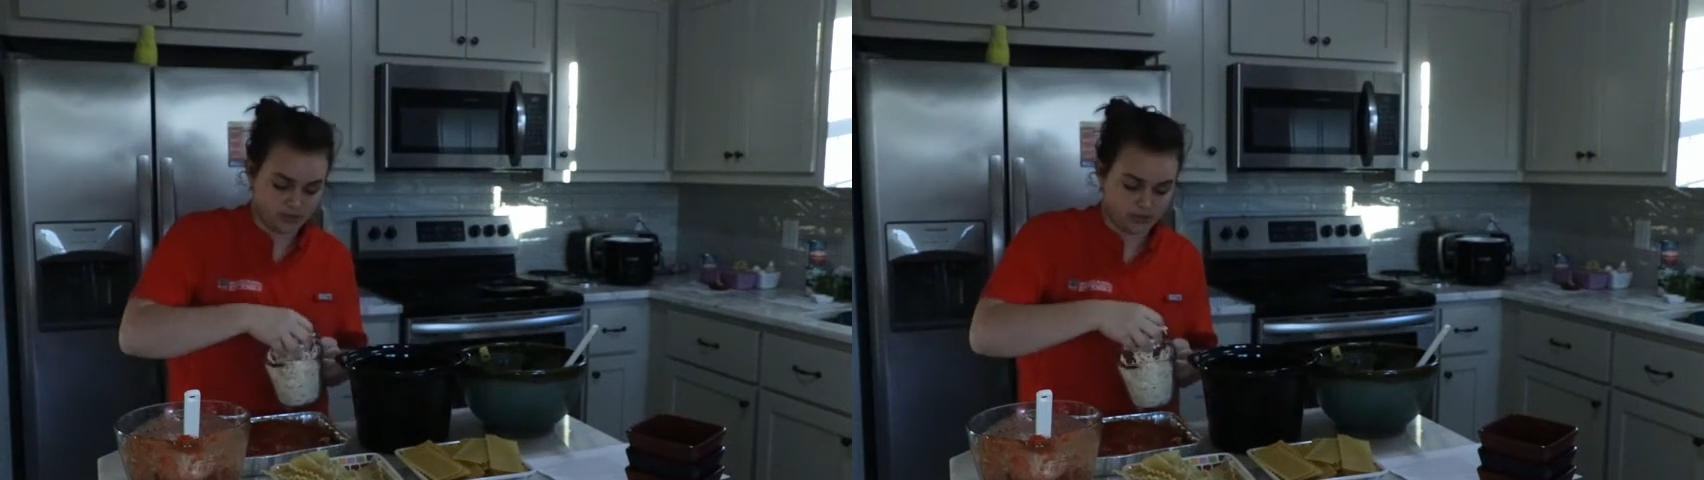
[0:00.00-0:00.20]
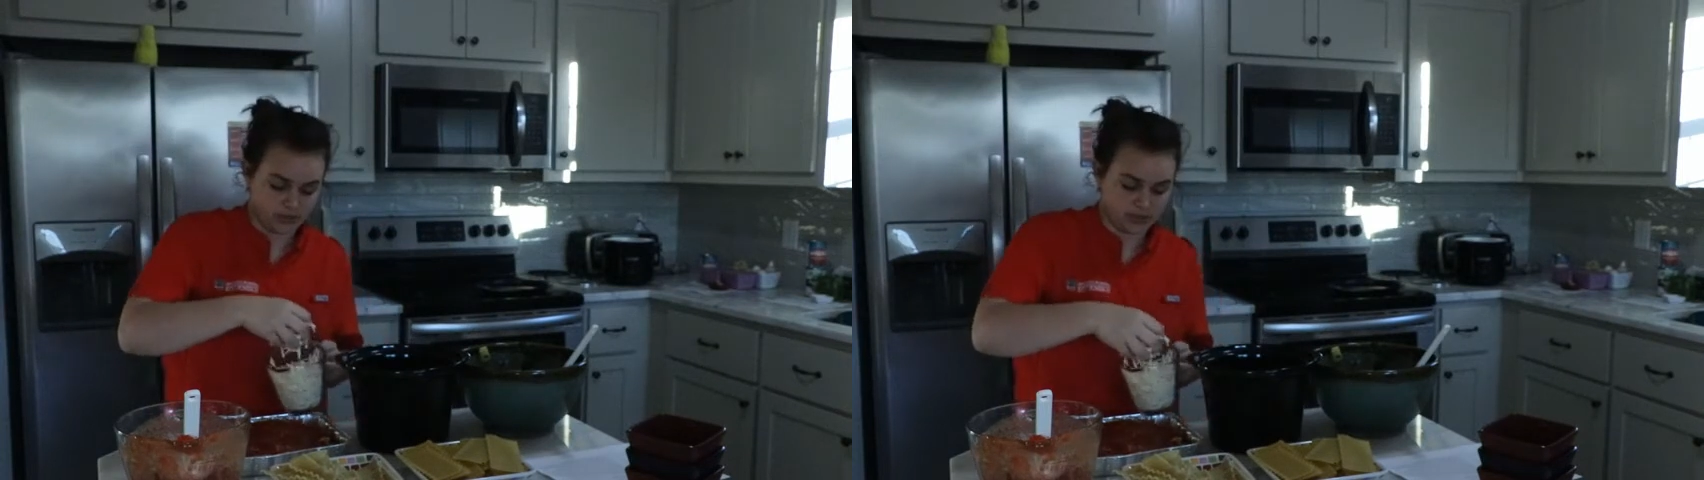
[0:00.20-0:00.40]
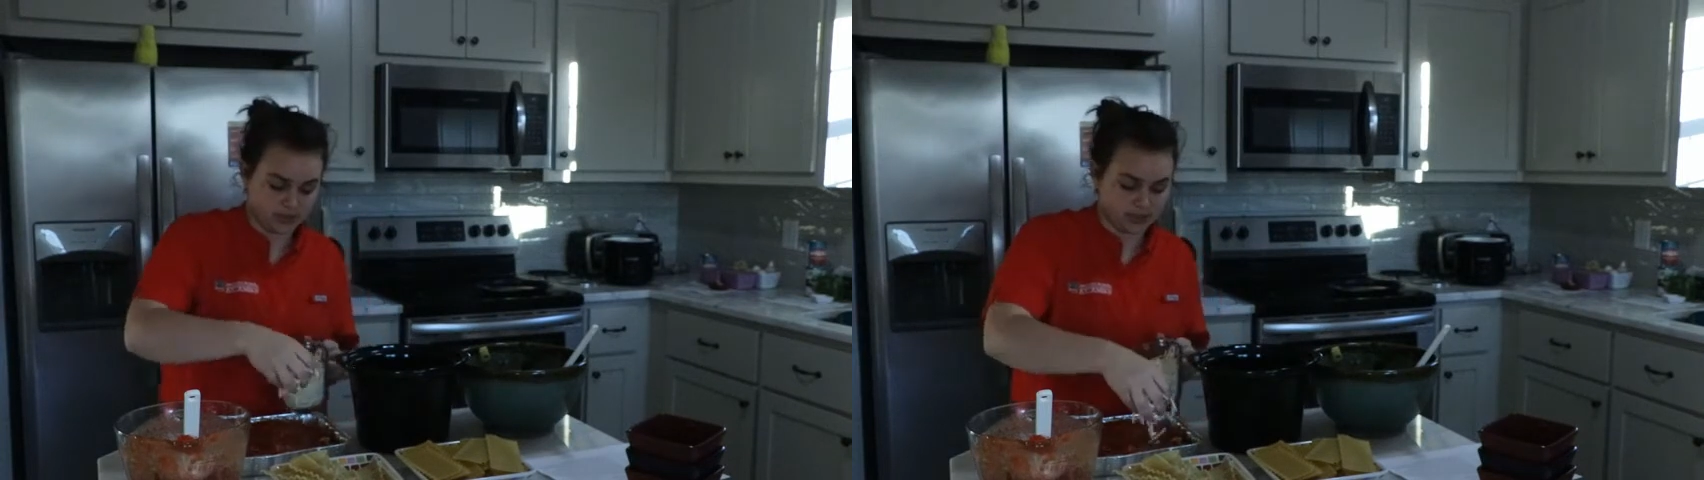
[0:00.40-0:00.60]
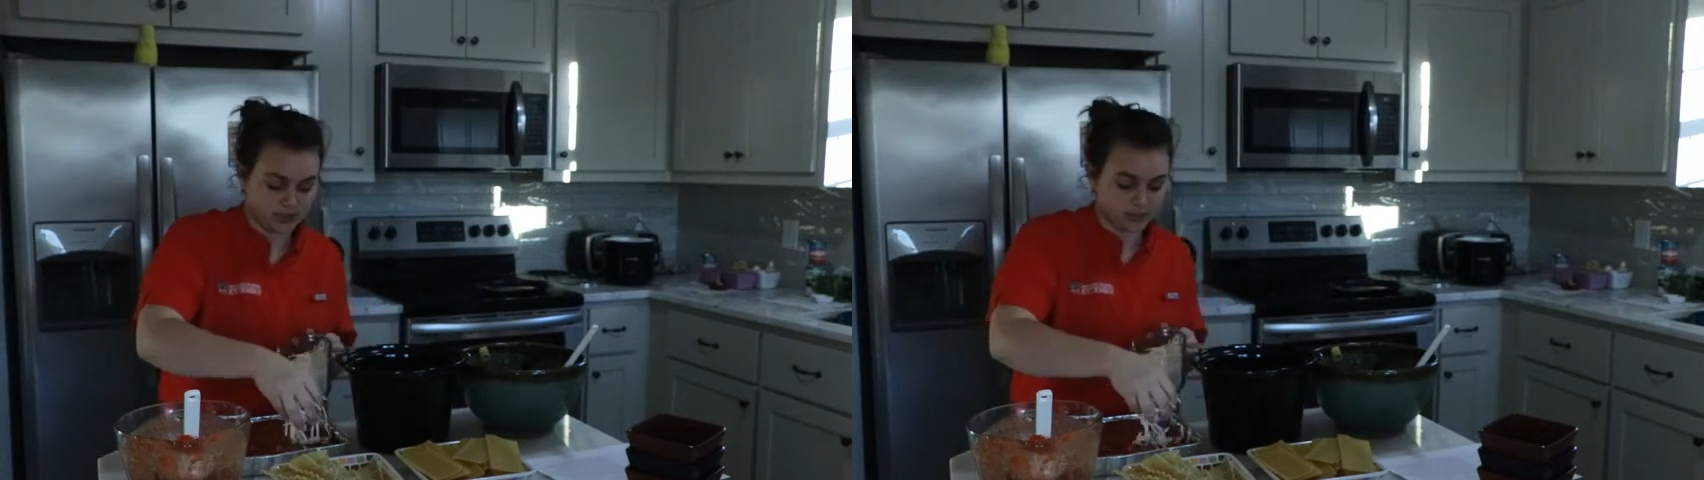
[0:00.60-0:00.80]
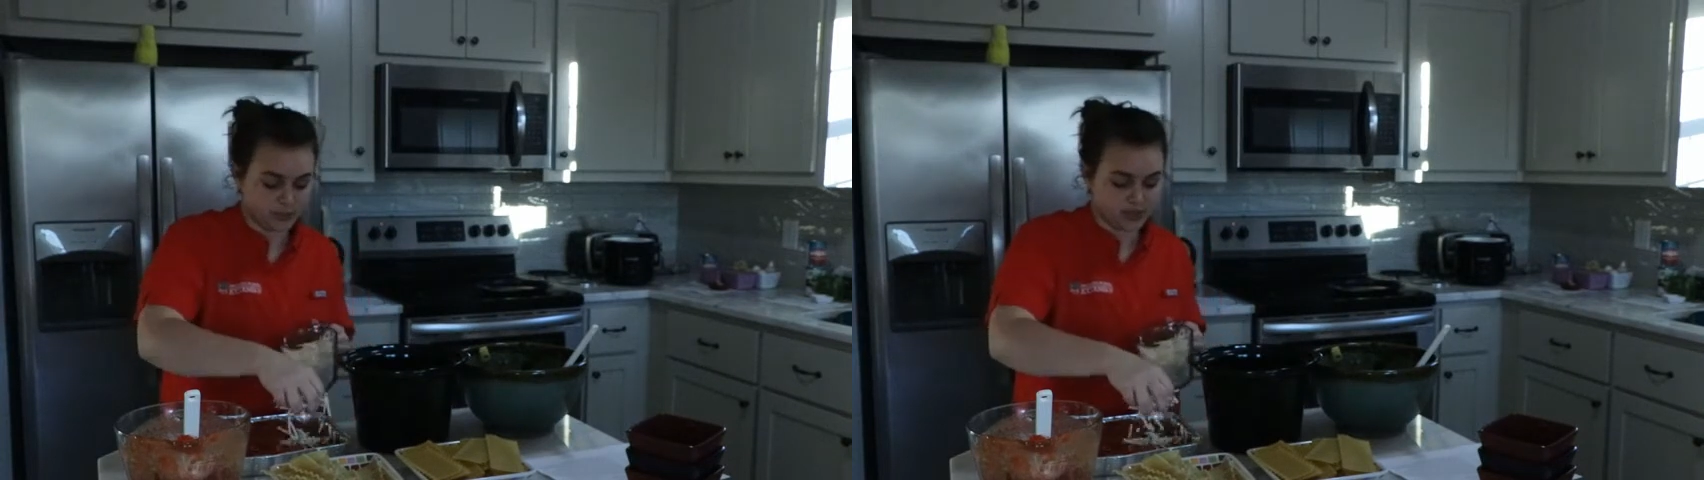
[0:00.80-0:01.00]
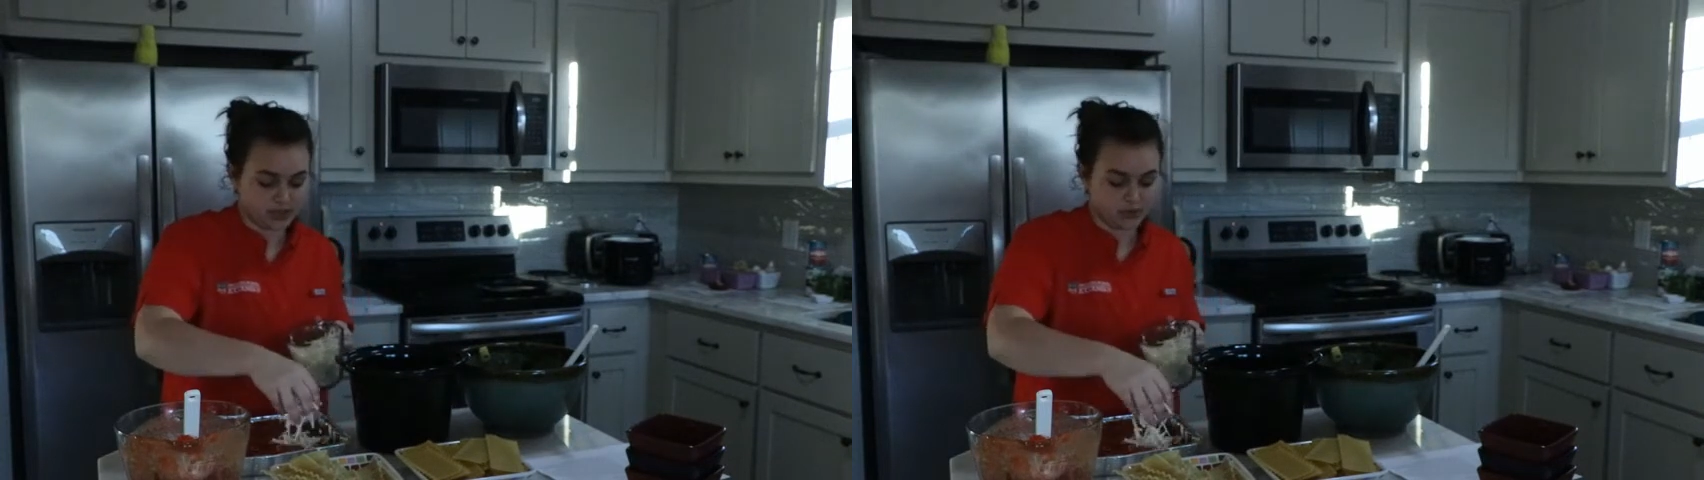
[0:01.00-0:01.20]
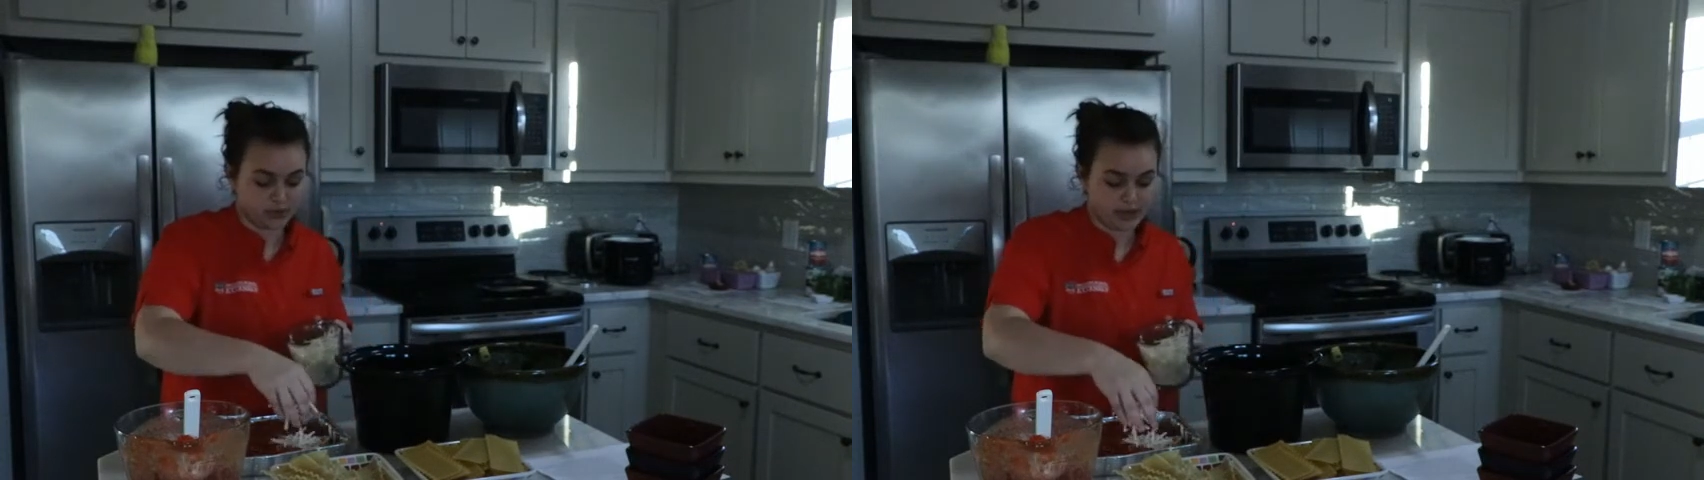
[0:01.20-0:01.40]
We're just gonna sprinkle